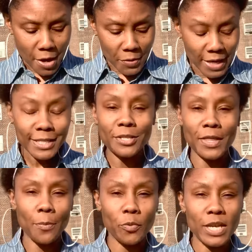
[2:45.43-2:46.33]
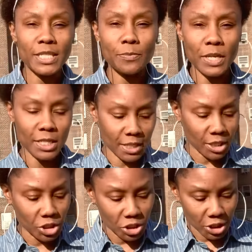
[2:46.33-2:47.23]
Okay, so that brings me
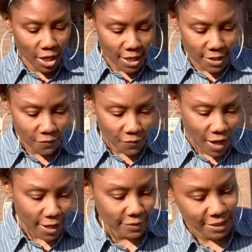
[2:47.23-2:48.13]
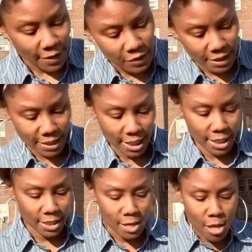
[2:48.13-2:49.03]
to John 5,
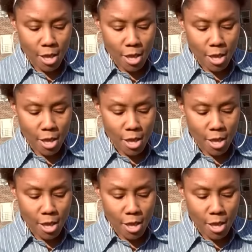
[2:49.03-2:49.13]
17.